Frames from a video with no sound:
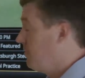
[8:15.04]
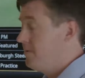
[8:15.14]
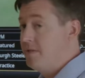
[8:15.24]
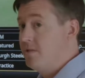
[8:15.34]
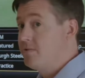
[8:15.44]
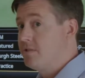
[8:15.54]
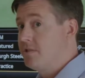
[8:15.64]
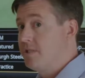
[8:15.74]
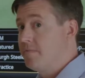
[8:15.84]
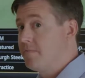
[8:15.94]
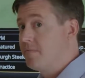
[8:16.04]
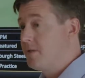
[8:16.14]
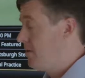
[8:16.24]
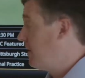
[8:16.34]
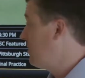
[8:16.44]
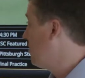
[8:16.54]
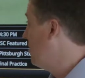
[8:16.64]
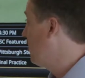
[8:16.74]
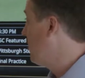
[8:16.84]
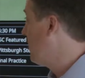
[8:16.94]
would be used to seeing at your
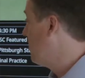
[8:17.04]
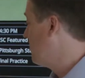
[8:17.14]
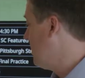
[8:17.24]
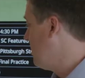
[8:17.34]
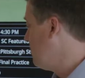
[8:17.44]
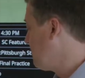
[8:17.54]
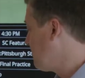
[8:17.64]
home or at a hotel.